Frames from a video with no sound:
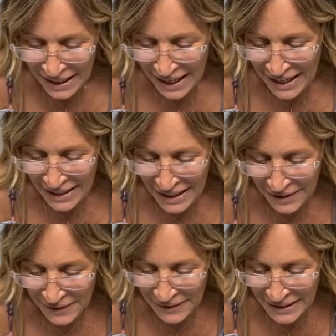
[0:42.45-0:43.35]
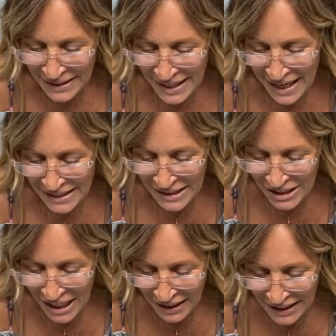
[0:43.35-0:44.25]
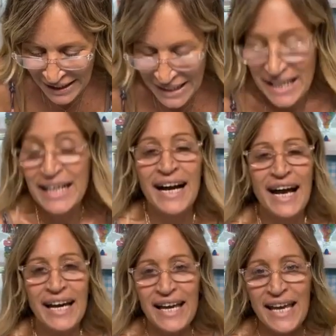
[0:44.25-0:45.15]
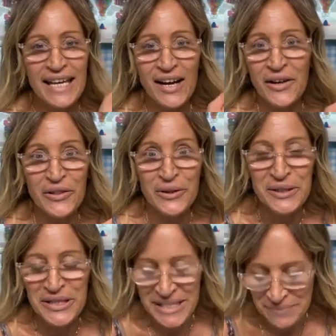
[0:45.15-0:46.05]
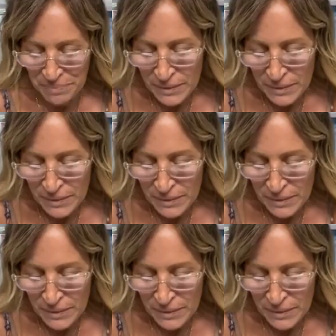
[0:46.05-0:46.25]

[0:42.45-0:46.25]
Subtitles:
Hi, Carolyn. Hi, Shelly. Hi, 8 others.